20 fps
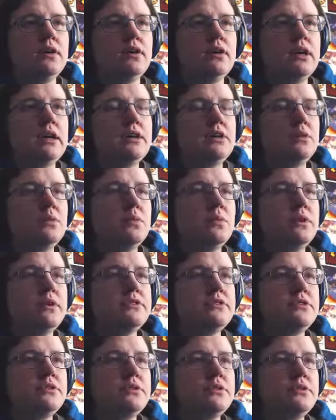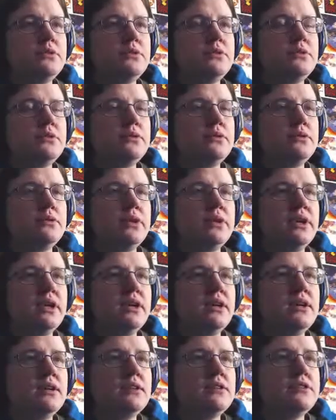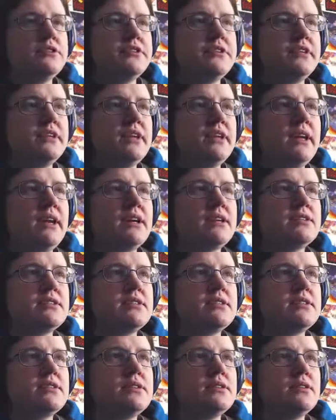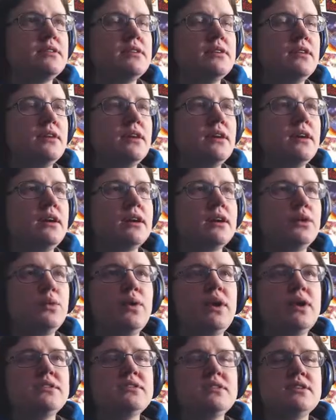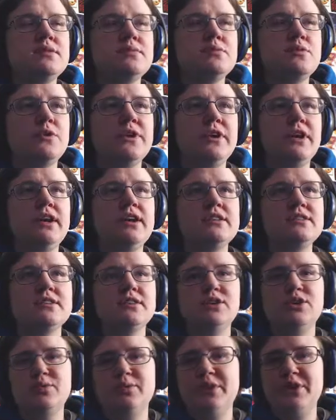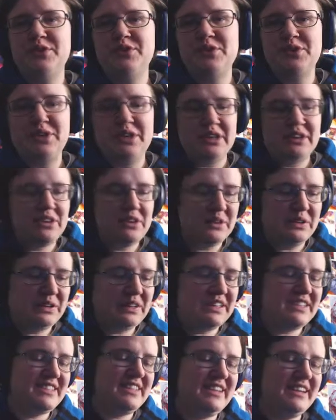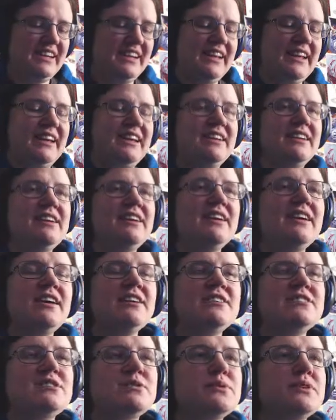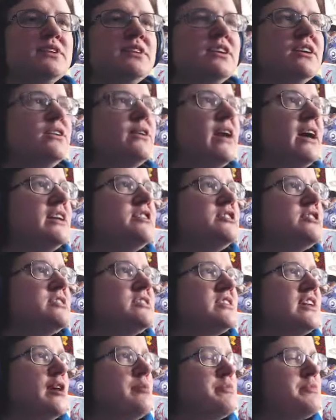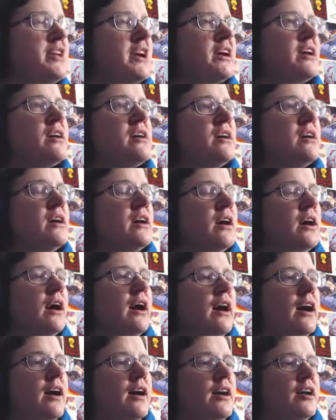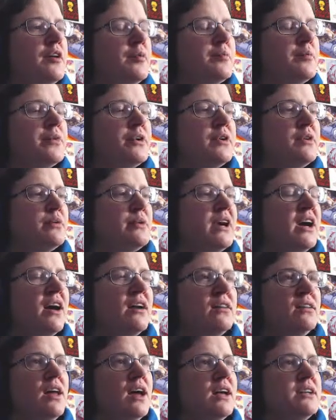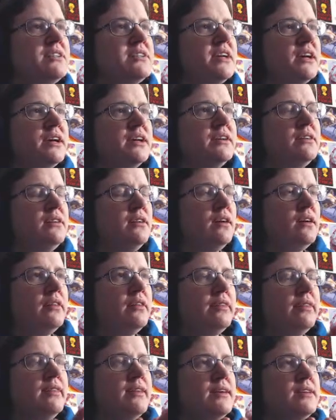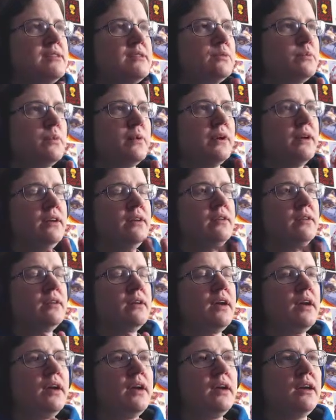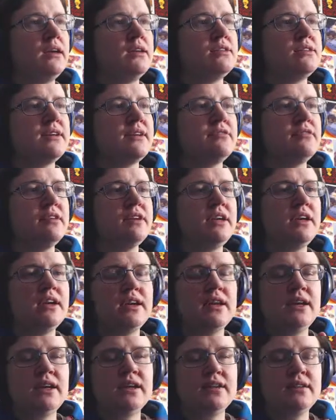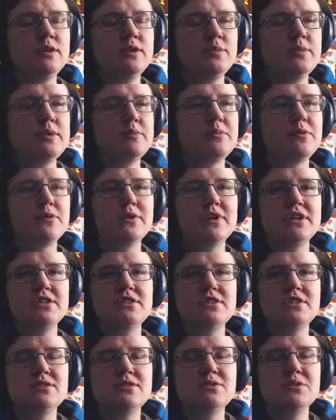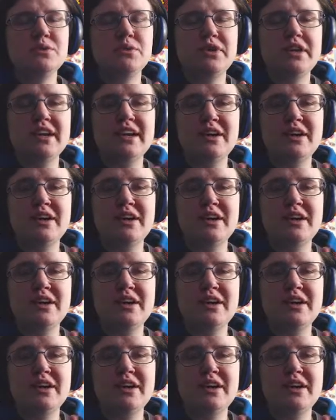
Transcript: I don't want to get into the next uh, quest. I'm worried it's going to be a really long cutscene again. So we're going to go ahead and just stop there. Um, we got a lot done on this one, and definitely getting a little bit more into the story.